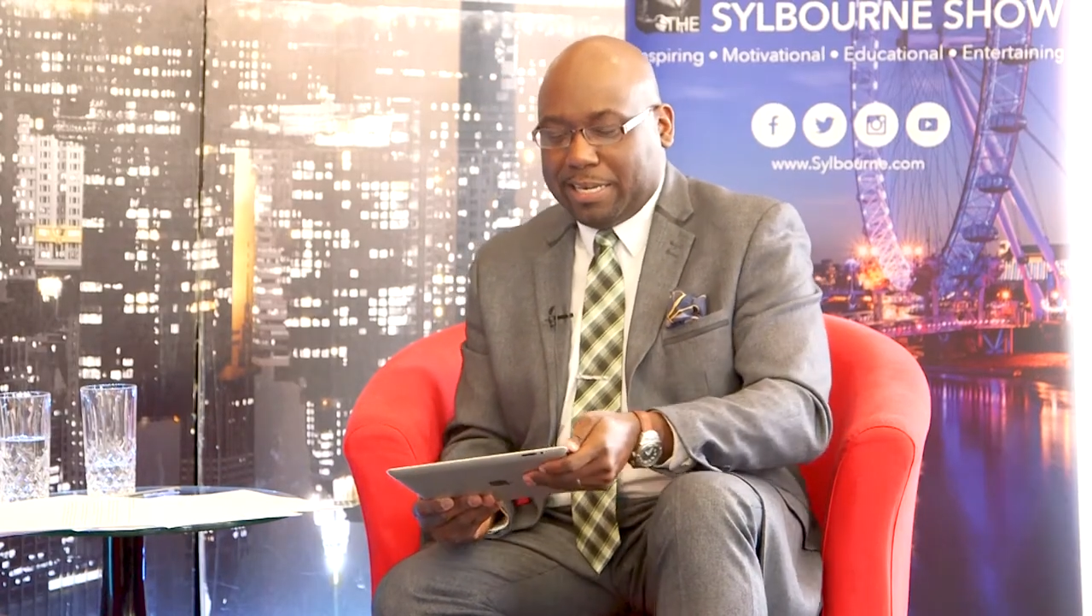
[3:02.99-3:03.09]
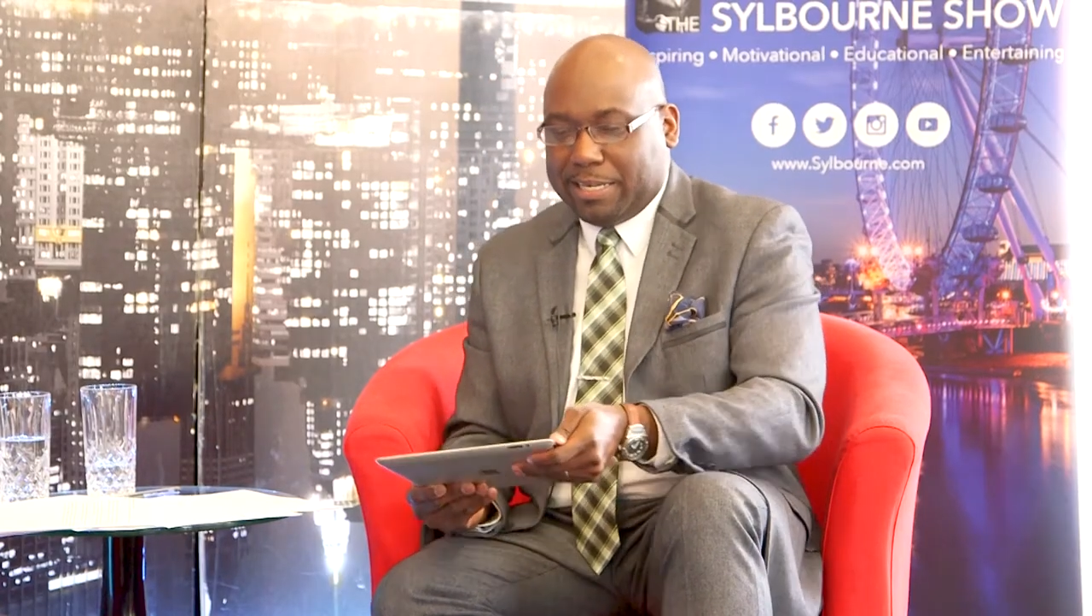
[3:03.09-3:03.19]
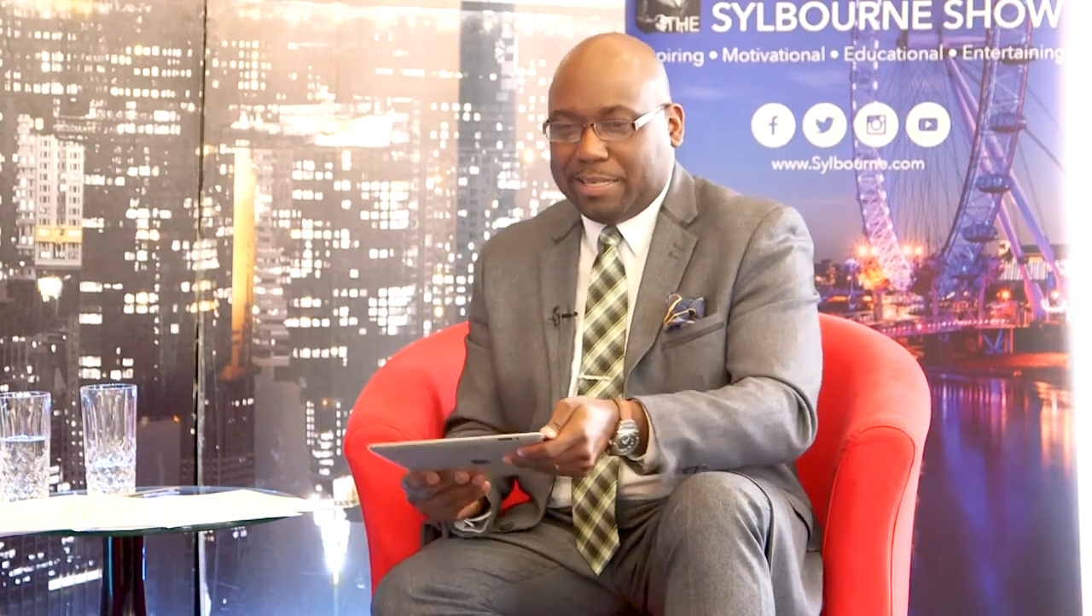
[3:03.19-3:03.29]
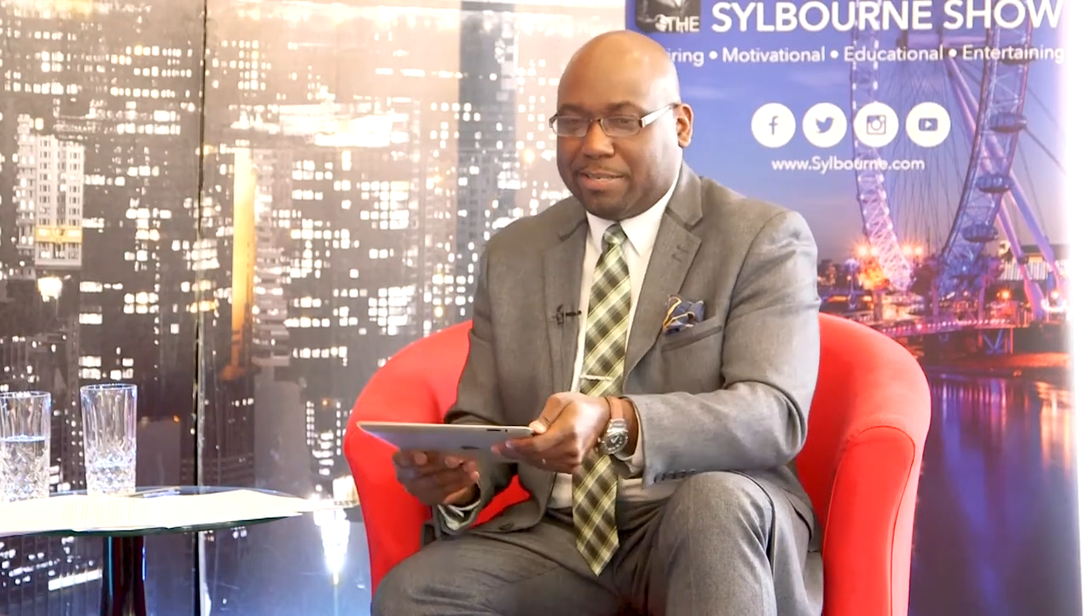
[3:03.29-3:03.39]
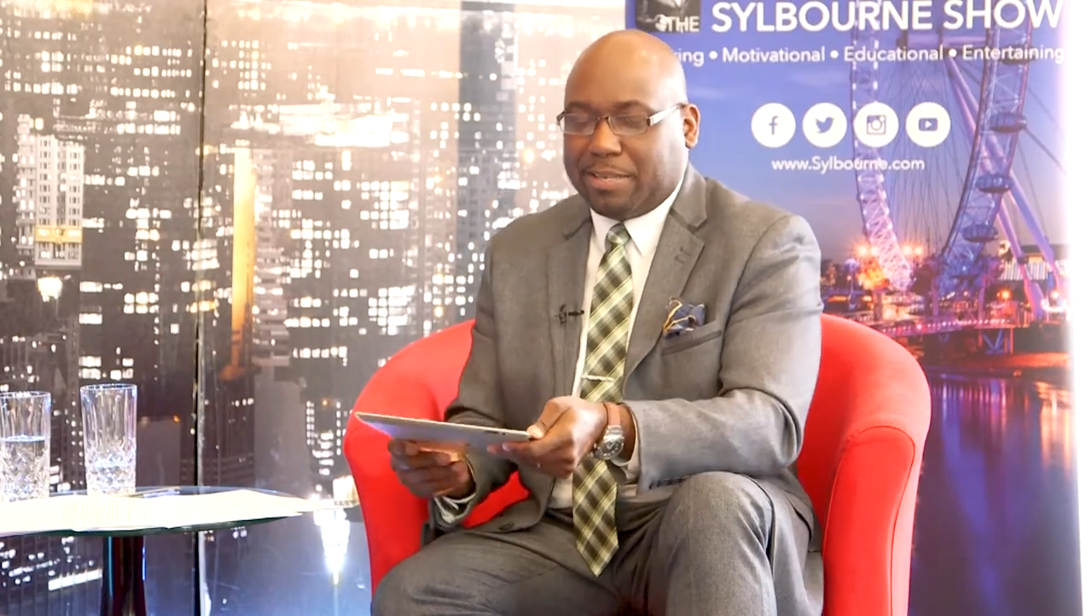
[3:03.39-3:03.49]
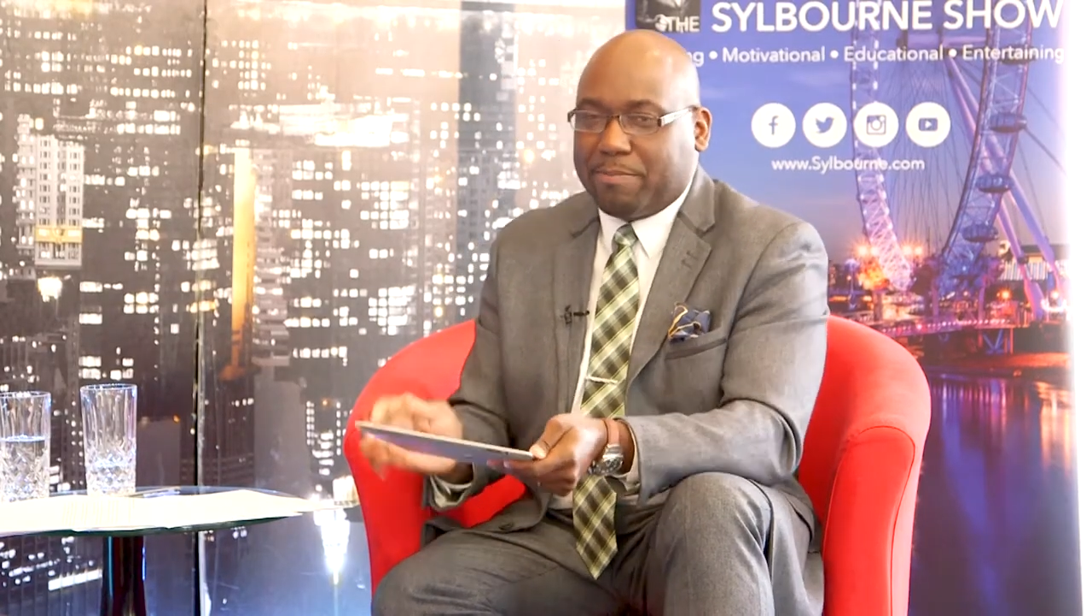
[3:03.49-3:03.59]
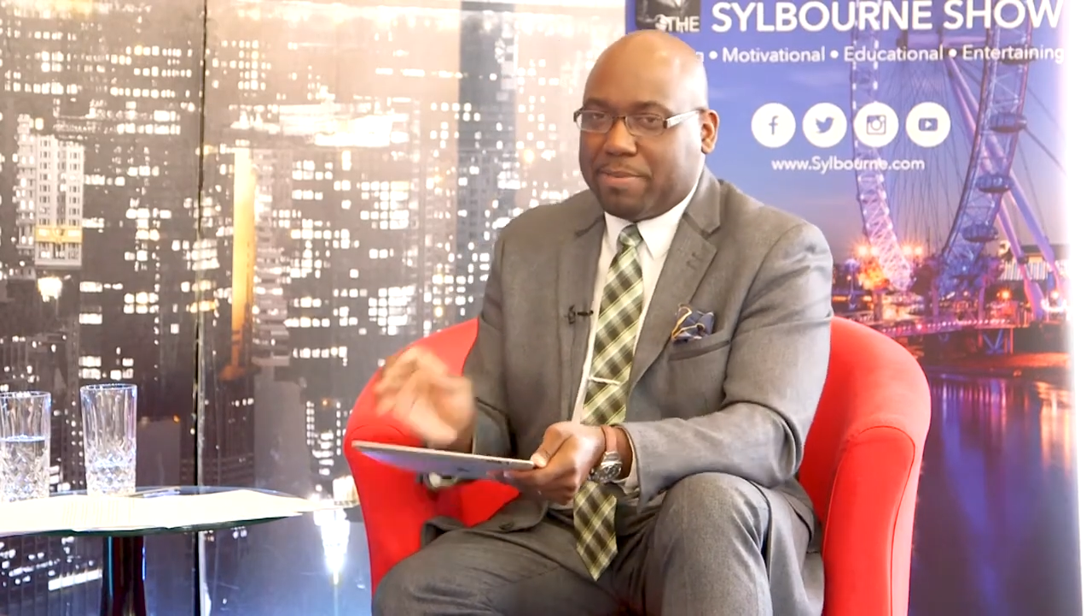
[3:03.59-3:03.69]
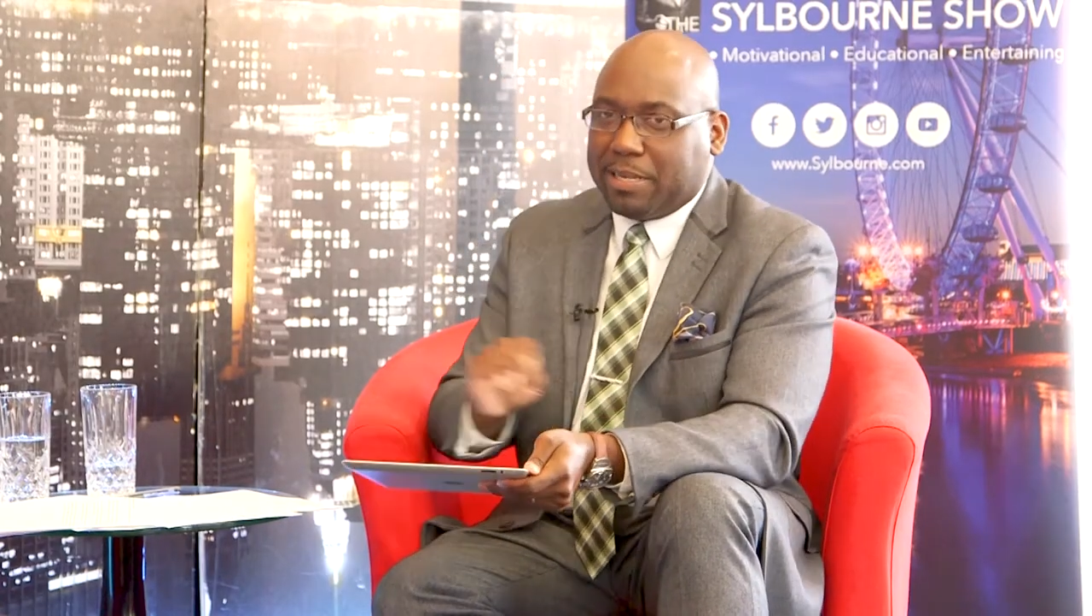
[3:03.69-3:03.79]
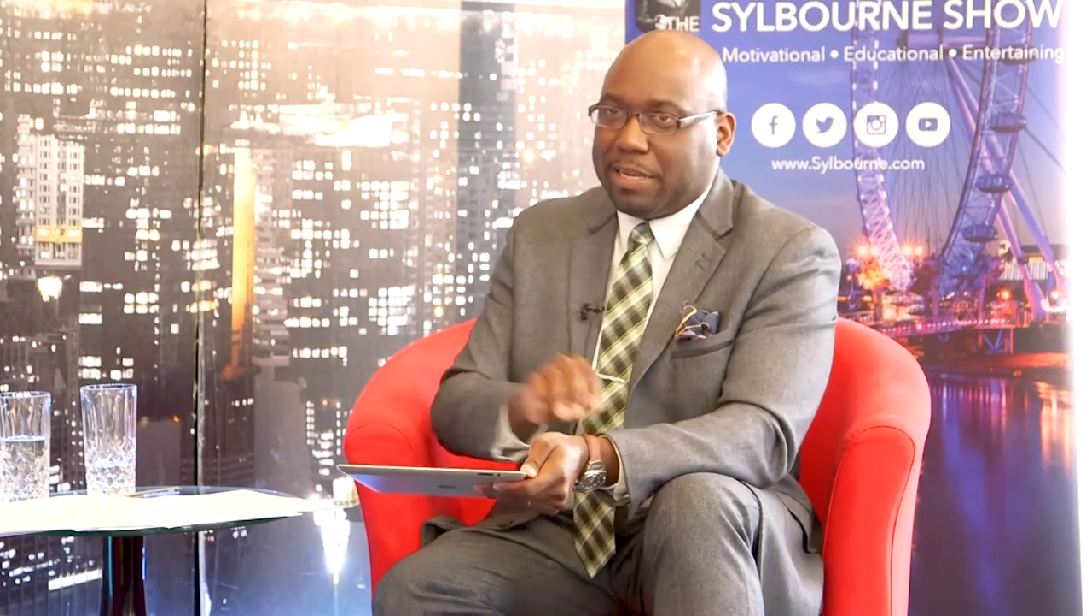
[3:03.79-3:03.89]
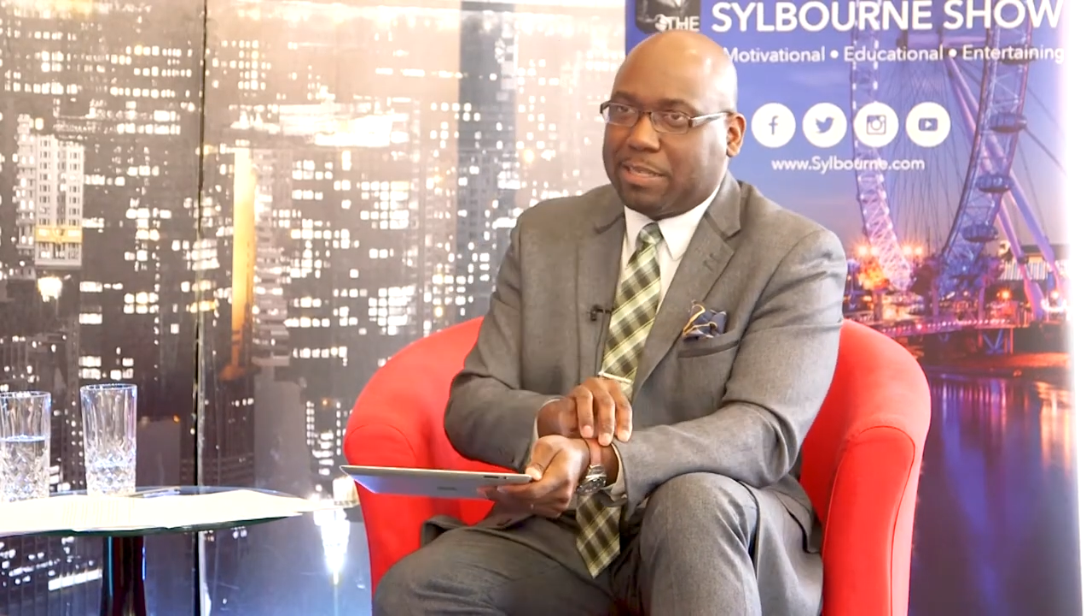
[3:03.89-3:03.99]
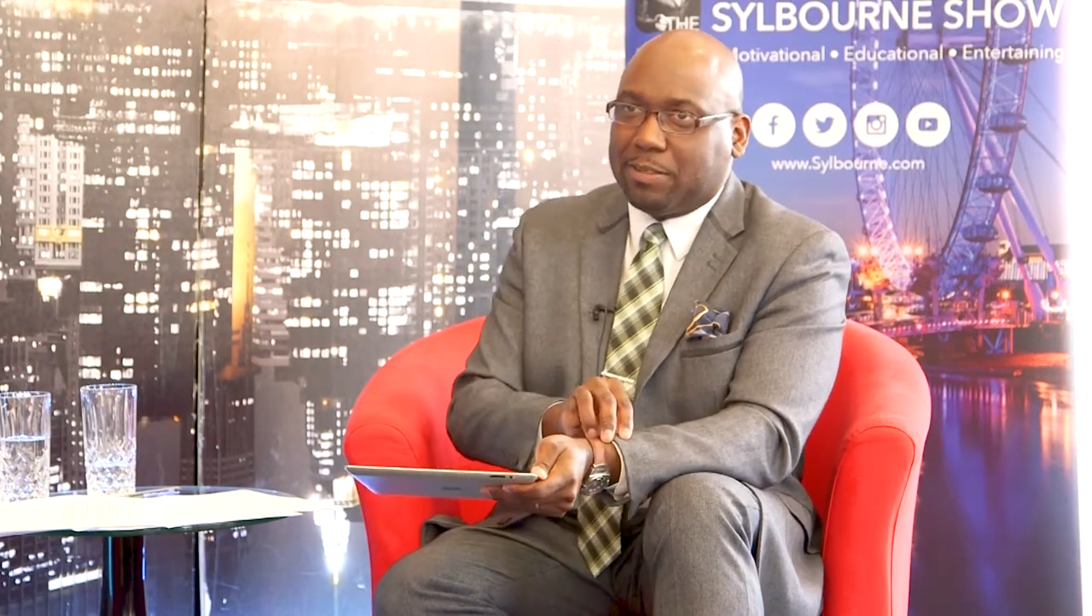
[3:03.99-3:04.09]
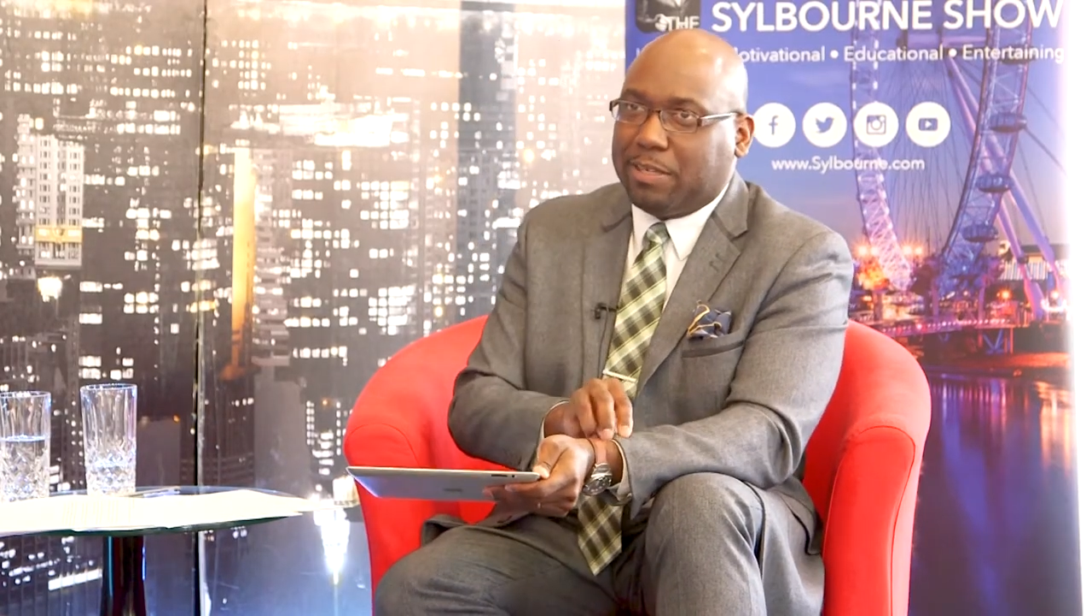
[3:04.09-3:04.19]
it is something that